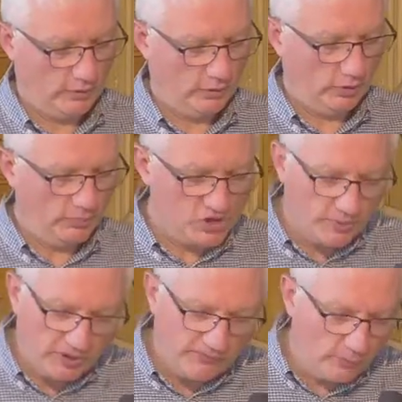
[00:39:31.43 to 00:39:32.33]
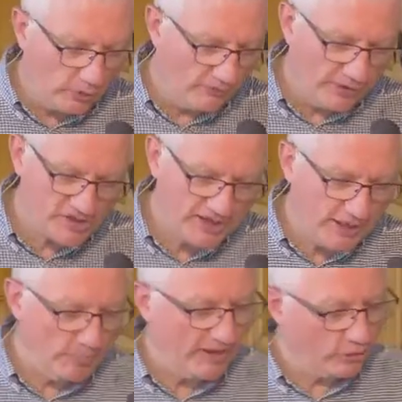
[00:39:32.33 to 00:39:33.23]
Numbers 24 and verse 9,
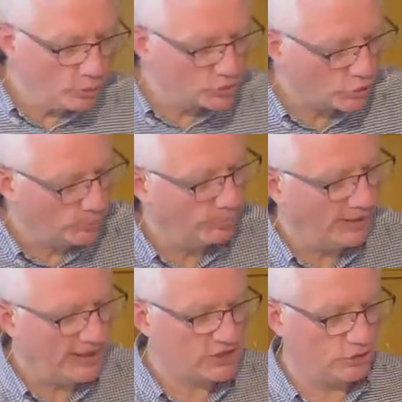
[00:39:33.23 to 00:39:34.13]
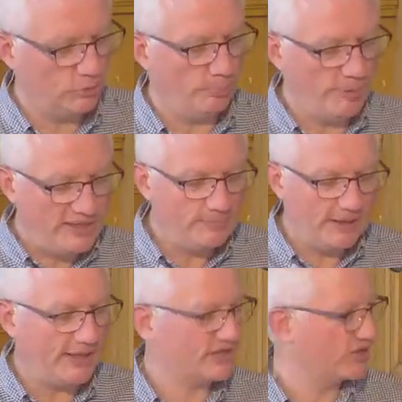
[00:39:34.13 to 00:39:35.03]
may those who bless you be
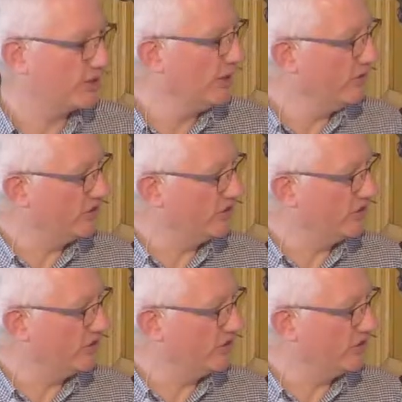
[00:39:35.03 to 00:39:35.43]
blessed. The